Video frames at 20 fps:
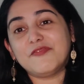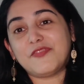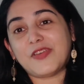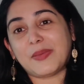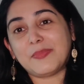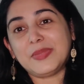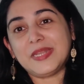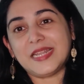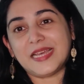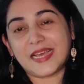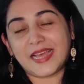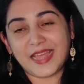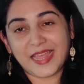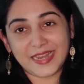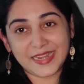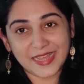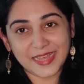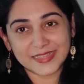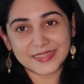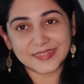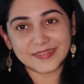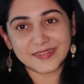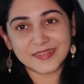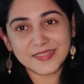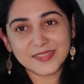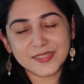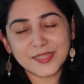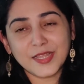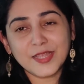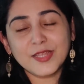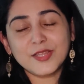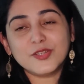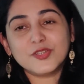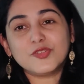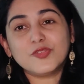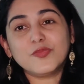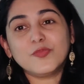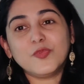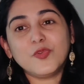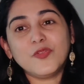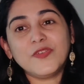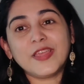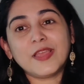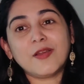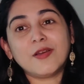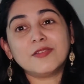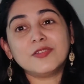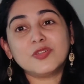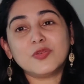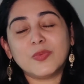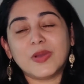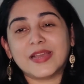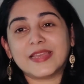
Femina and others, to moving on to